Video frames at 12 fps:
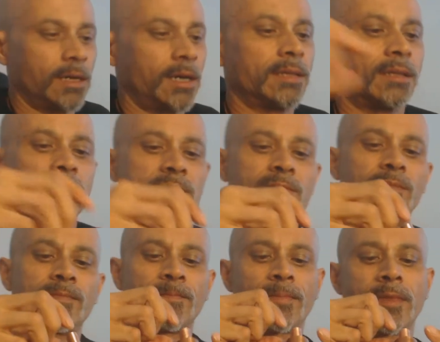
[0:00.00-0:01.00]
I got this
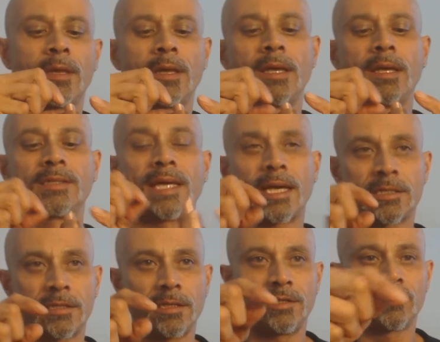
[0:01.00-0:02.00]
is I
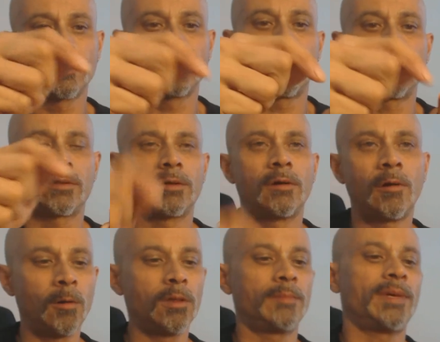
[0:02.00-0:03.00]
actually drilled out the
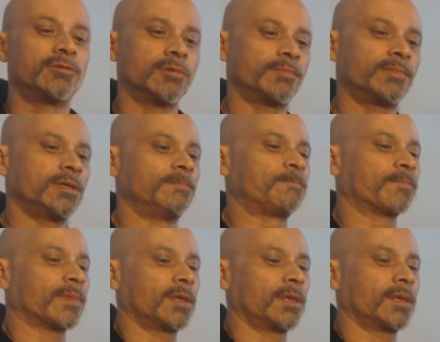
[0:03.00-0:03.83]
hole in my drip tip.